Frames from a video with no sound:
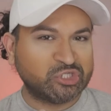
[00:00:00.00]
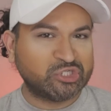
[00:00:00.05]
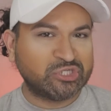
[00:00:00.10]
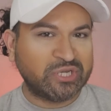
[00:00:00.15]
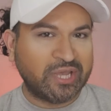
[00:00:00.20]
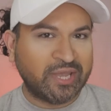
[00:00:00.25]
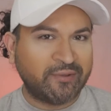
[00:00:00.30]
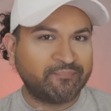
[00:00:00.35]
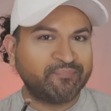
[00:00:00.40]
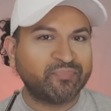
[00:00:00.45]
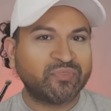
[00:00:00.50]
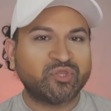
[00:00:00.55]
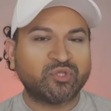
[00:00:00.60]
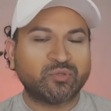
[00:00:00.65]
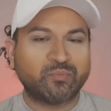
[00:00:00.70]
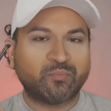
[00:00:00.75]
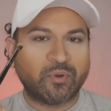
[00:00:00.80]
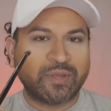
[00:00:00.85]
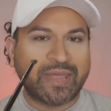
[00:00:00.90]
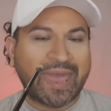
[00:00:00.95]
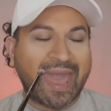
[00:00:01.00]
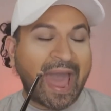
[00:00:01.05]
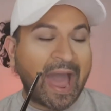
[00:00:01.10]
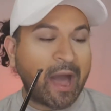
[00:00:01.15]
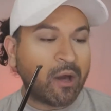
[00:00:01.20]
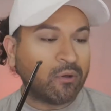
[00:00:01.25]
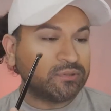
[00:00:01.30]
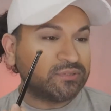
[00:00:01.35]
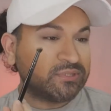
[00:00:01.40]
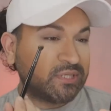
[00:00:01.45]
shade to bring
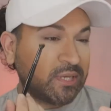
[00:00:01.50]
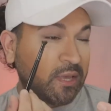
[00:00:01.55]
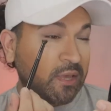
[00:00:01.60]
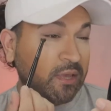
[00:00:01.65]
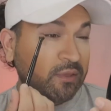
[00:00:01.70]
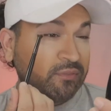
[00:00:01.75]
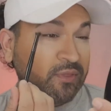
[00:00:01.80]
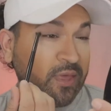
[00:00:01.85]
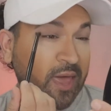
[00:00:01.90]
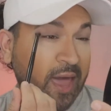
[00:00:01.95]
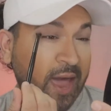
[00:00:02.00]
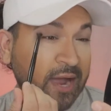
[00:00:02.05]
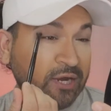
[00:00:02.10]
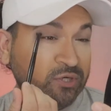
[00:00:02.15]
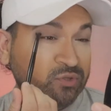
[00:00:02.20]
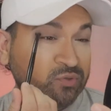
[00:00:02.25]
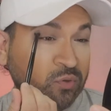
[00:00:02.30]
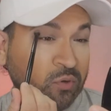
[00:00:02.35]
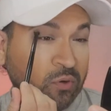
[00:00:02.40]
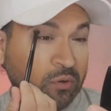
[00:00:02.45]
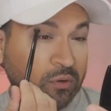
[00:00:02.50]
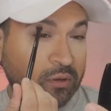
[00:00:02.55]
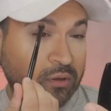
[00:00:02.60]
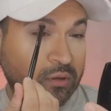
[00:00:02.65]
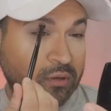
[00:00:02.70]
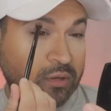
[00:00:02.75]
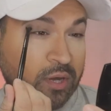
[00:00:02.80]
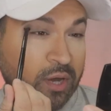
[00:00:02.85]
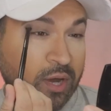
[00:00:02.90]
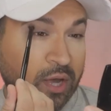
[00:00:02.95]
out the actual
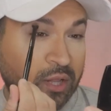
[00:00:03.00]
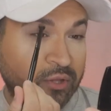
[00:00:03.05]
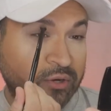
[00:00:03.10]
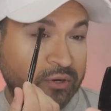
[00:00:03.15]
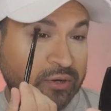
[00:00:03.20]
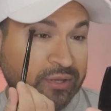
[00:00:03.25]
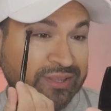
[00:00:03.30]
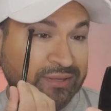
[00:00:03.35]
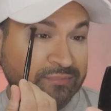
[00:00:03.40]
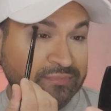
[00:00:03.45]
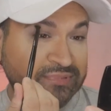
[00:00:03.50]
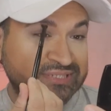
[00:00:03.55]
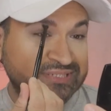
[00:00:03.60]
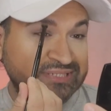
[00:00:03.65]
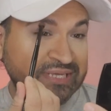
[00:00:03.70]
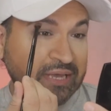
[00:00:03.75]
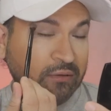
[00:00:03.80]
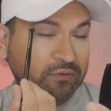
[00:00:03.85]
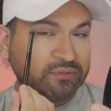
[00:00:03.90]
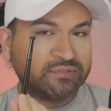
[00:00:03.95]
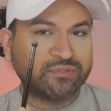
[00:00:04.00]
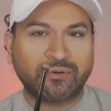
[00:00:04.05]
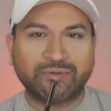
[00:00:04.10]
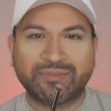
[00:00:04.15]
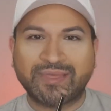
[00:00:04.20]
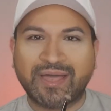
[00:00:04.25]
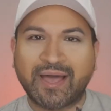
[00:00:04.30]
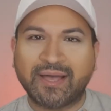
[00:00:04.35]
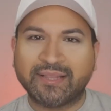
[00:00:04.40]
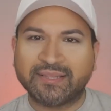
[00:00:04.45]
color themselves, or
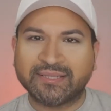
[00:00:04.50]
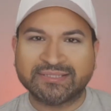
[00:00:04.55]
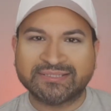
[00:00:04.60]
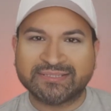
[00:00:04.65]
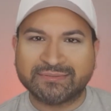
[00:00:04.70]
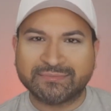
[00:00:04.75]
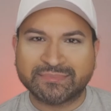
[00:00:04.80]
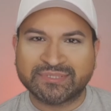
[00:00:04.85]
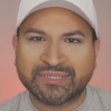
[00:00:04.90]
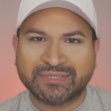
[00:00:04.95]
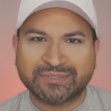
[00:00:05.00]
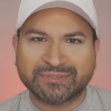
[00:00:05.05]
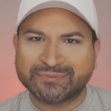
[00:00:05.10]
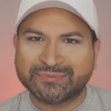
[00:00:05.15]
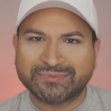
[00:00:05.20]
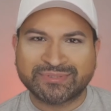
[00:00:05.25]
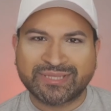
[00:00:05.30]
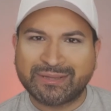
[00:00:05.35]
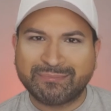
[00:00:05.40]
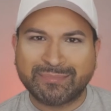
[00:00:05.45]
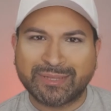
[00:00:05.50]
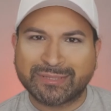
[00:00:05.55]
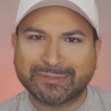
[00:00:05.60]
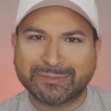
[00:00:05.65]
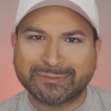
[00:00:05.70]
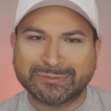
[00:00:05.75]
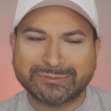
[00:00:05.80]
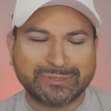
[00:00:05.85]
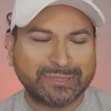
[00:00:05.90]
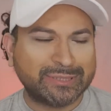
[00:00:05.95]
the eyelids themselves. That made
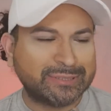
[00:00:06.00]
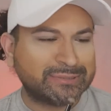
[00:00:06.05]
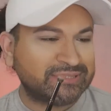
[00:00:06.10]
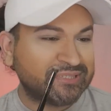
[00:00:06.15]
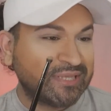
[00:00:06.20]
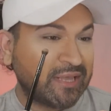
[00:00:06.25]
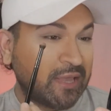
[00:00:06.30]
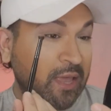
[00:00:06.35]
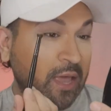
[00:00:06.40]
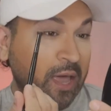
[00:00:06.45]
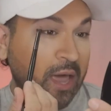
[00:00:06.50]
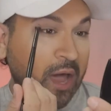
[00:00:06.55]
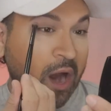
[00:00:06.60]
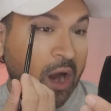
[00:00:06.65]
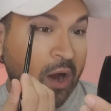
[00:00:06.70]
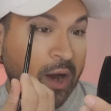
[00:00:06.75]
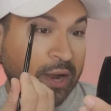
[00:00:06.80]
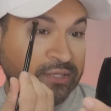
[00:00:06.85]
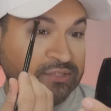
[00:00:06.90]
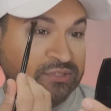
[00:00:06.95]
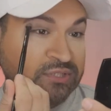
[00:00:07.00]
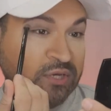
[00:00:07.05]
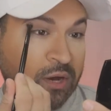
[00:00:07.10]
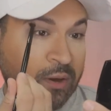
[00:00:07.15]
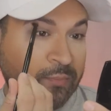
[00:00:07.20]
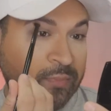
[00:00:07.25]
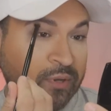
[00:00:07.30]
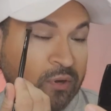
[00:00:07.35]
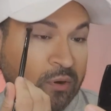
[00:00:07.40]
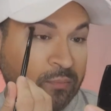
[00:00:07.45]
no sense. All right, so
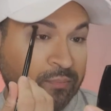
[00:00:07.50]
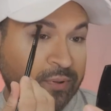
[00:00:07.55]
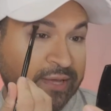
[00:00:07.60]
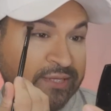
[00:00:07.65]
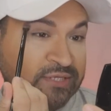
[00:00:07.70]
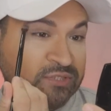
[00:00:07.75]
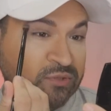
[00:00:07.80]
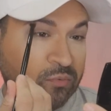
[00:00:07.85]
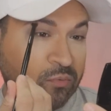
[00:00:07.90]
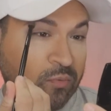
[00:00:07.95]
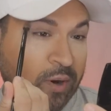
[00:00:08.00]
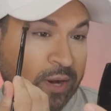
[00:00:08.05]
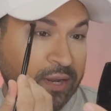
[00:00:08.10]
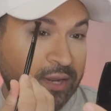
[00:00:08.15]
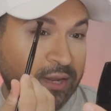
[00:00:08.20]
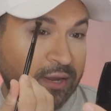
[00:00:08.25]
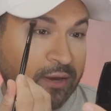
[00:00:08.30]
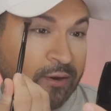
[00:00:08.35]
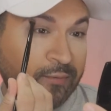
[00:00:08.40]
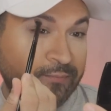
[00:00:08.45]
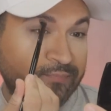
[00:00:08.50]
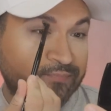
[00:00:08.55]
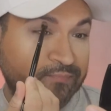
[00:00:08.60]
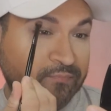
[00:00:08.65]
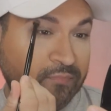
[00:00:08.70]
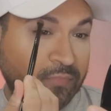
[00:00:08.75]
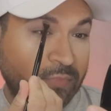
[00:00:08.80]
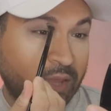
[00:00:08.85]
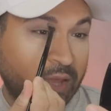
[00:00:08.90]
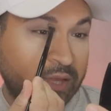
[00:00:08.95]
I'm gonna go apply this right here
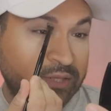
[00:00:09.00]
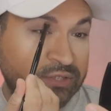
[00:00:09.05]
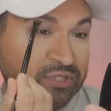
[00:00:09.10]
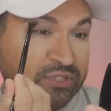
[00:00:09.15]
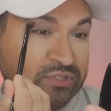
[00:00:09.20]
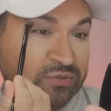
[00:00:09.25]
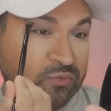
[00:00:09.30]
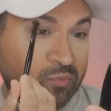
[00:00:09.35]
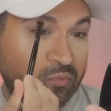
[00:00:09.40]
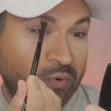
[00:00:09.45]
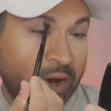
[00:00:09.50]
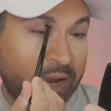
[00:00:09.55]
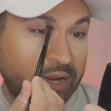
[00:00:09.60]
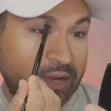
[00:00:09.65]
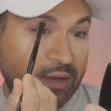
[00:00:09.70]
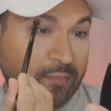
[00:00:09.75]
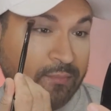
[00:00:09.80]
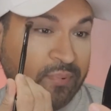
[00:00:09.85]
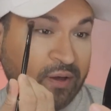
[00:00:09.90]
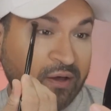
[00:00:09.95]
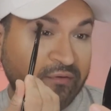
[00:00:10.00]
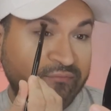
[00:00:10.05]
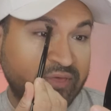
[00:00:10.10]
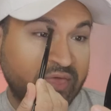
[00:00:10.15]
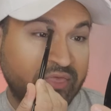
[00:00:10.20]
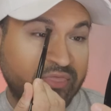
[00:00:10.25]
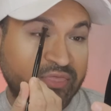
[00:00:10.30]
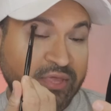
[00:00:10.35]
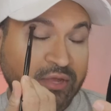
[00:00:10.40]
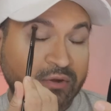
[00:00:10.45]
and just right above
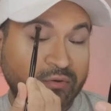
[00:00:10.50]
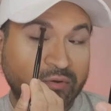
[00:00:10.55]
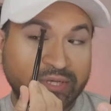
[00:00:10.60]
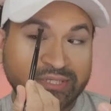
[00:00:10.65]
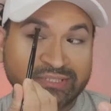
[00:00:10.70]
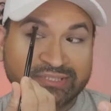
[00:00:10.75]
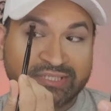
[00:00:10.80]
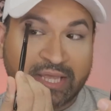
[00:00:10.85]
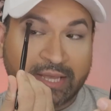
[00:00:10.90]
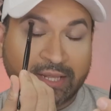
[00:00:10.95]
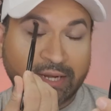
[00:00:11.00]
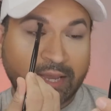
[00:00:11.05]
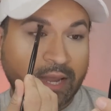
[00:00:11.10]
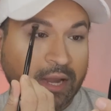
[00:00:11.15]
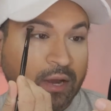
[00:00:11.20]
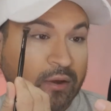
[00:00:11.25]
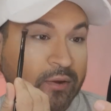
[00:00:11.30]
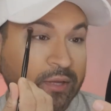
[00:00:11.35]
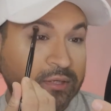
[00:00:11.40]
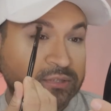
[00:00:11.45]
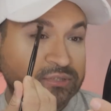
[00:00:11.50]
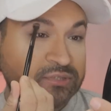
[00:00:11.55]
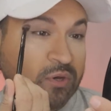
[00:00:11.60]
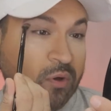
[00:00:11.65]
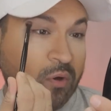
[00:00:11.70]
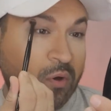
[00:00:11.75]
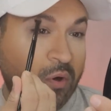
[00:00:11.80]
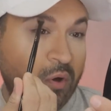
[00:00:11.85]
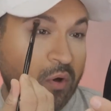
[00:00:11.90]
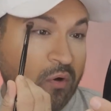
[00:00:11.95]
the crease line area.
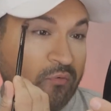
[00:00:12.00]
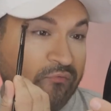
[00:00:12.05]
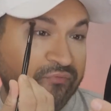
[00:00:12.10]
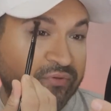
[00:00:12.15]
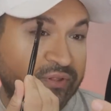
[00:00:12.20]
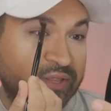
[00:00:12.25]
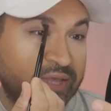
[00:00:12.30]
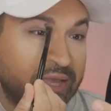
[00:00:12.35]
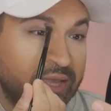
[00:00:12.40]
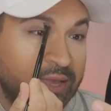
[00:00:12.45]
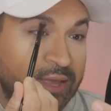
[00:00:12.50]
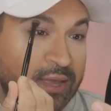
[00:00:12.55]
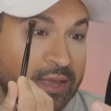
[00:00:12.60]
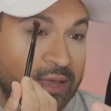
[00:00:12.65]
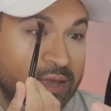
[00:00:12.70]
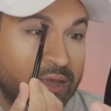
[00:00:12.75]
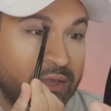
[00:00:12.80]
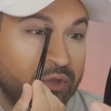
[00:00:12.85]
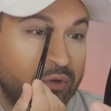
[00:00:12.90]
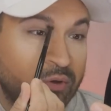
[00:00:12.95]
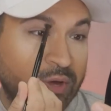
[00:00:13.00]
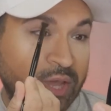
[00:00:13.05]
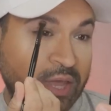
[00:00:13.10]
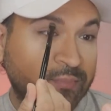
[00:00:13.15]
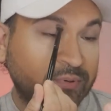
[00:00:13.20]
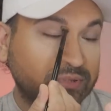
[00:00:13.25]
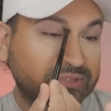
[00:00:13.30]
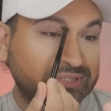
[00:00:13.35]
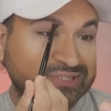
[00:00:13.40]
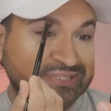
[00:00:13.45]
So hopefully you're
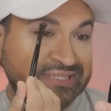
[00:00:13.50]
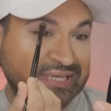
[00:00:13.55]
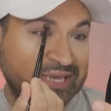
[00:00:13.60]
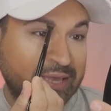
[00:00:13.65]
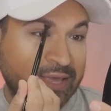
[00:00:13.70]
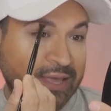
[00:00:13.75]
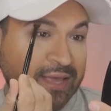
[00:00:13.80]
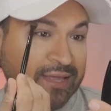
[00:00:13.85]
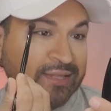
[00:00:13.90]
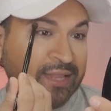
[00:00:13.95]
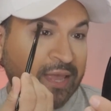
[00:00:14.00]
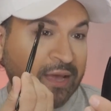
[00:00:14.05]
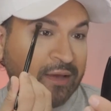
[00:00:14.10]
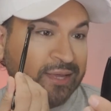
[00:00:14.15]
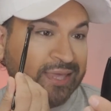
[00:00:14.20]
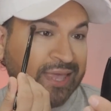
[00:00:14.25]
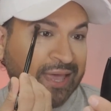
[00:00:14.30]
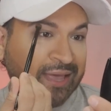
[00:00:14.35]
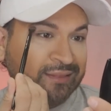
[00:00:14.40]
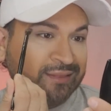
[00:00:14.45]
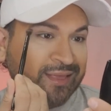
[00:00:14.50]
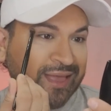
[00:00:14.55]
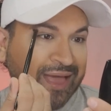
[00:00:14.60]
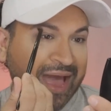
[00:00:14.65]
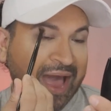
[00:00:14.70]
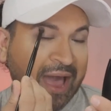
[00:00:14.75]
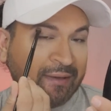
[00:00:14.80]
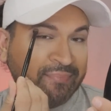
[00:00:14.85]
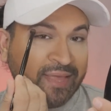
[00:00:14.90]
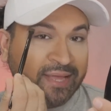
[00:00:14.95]
able to see it. Now, again,
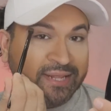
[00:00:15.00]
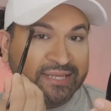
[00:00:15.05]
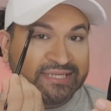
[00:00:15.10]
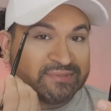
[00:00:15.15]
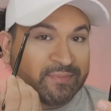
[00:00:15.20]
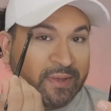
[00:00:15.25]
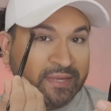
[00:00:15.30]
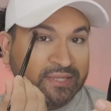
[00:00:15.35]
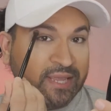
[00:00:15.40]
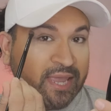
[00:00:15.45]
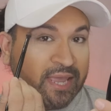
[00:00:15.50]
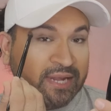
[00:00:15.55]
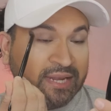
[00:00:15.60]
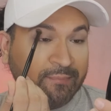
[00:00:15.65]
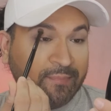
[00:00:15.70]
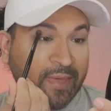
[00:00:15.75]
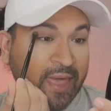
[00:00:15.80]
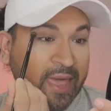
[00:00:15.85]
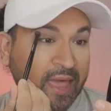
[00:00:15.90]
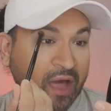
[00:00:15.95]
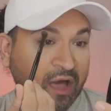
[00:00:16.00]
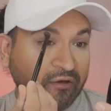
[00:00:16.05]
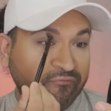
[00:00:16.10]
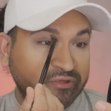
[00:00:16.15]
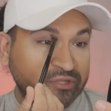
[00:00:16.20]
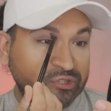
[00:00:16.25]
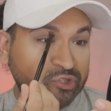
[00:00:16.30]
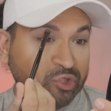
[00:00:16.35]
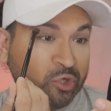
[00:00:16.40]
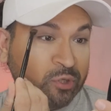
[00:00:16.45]
I'm not expecting any payoff
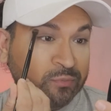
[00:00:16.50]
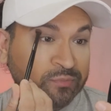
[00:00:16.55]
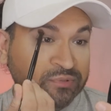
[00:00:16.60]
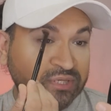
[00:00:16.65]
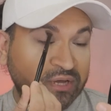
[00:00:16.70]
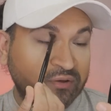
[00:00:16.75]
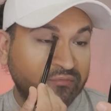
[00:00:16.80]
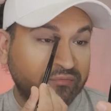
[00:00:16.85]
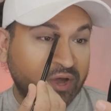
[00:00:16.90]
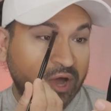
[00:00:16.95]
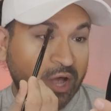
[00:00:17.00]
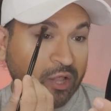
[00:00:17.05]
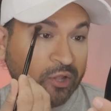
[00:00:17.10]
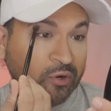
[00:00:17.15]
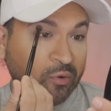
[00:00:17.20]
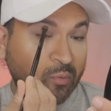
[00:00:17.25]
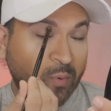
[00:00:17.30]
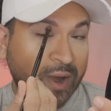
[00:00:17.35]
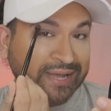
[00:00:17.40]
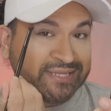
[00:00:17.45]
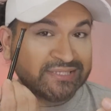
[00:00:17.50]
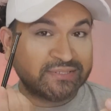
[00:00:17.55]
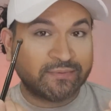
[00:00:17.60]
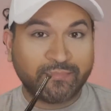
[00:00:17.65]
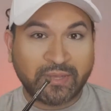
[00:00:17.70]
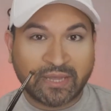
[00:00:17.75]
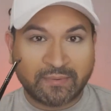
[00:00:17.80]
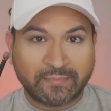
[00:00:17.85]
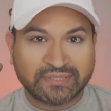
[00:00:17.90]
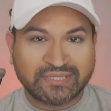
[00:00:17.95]
in terms of color wise or
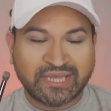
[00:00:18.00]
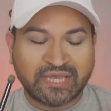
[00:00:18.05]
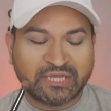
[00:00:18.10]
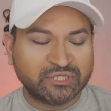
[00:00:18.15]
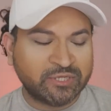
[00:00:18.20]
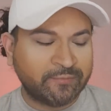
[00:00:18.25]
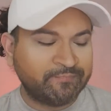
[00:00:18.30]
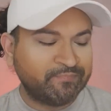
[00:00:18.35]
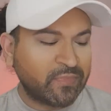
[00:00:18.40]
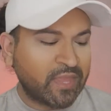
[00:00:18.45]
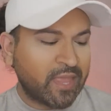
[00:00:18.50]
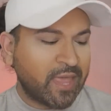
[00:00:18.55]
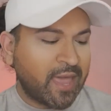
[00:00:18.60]
pigmentation.